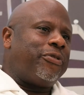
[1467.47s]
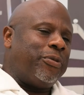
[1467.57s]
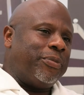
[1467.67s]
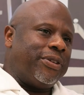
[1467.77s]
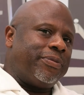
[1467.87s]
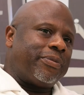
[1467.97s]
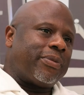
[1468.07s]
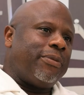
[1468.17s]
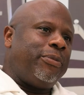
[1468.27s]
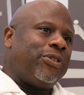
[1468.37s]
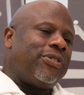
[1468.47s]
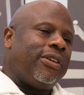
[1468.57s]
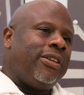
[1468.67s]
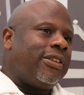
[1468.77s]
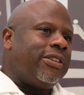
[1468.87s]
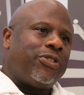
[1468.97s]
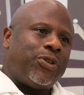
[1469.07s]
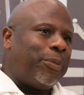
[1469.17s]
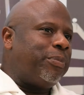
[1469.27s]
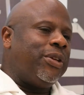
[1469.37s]
for me, but it didn't
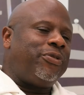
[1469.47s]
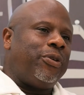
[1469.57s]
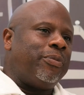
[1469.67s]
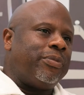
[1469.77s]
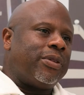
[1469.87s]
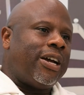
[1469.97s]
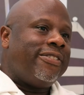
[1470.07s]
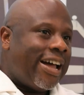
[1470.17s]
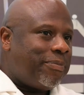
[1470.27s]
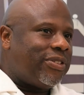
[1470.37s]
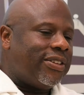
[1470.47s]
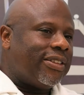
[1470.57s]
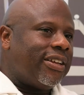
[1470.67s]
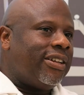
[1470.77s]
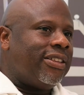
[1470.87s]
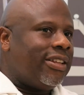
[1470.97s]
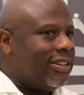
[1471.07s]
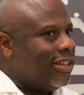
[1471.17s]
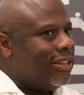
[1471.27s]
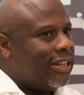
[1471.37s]
stop me from adapting. And
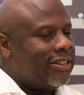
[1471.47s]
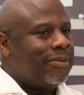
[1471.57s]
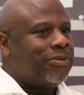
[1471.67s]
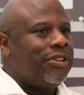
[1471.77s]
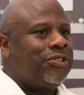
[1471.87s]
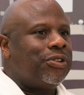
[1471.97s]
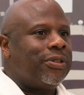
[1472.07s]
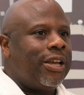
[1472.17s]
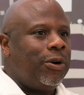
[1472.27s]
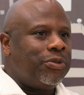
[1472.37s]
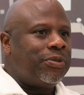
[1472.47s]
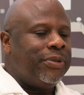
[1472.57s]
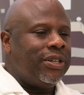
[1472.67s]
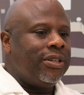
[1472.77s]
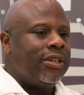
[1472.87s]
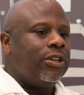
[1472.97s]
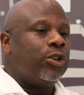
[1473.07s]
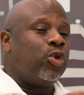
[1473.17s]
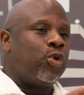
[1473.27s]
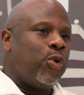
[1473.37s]
again, adaptation helped me
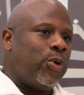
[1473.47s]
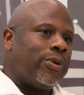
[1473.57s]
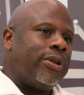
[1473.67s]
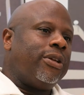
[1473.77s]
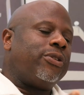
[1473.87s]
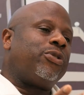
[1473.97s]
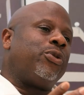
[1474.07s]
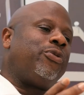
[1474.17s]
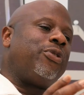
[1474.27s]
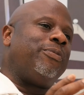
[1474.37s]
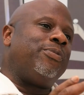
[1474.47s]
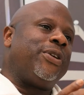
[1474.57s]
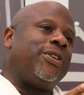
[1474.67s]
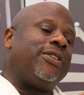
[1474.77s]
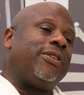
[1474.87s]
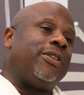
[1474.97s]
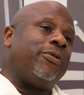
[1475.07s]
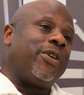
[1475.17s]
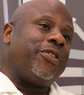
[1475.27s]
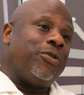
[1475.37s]
grow. So from being in
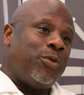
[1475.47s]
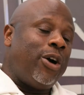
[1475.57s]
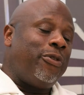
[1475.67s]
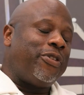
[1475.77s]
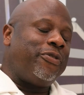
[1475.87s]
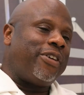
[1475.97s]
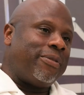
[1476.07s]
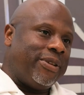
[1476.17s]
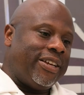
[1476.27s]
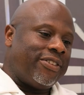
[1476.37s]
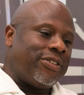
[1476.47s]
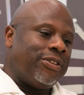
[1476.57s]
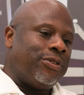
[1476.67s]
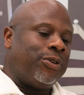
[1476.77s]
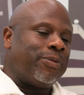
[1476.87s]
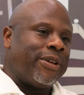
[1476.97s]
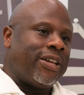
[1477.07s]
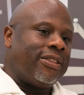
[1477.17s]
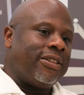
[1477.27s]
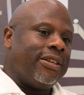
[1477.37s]
a very wealthy family as a young
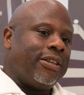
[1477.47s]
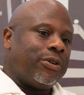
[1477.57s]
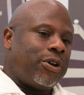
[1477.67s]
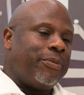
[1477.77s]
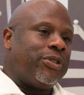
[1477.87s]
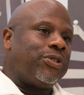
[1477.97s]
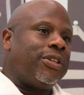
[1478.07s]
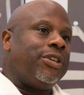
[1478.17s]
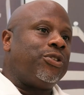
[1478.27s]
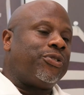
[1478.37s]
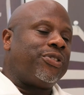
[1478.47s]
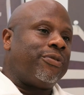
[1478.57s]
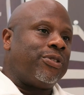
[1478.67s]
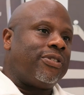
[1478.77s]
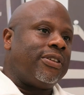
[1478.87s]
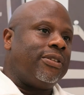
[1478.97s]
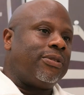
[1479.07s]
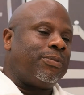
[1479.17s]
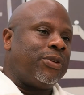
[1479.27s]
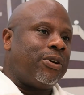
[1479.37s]
man, coming to the age of
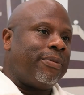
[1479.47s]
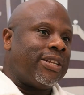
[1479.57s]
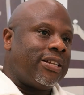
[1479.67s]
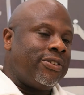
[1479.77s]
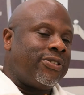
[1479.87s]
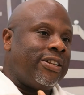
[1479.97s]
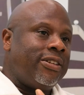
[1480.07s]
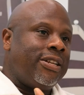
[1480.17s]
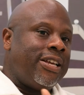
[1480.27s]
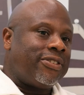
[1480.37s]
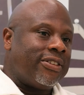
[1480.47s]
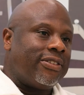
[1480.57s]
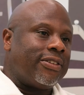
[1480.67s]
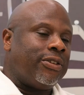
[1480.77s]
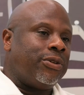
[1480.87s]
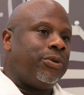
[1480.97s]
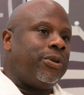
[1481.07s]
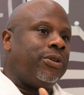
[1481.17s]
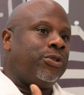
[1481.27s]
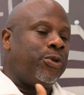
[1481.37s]
17 to become an adolescent,
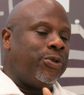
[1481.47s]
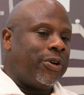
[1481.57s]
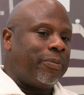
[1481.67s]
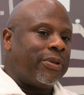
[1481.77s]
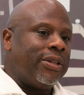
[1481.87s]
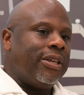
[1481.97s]
a grown-up,